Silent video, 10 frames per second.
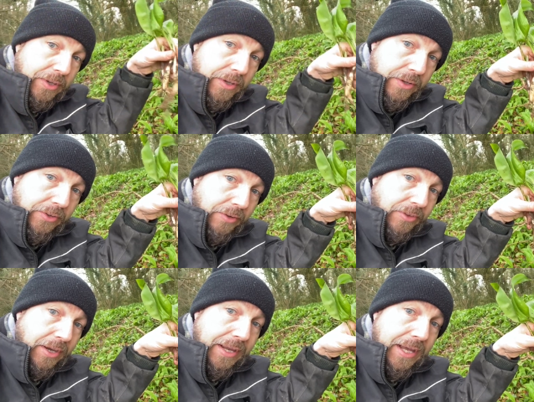as I've
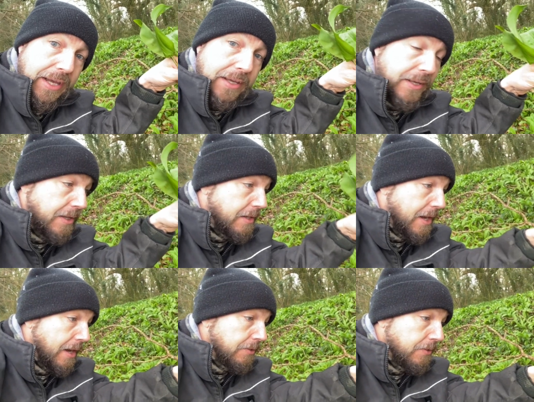done here.
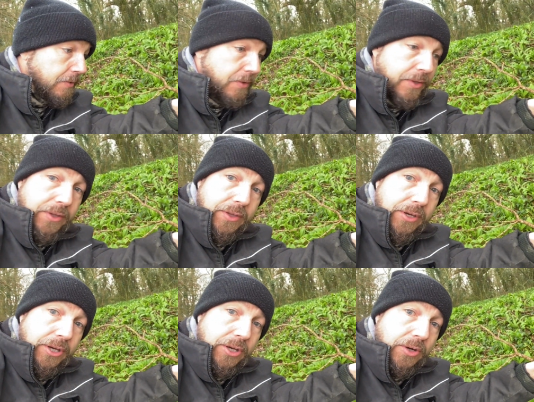Now,
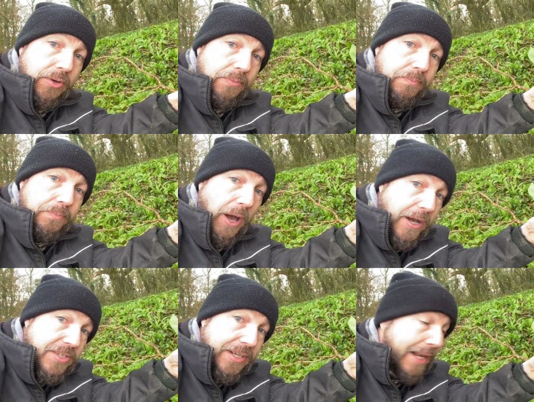personally,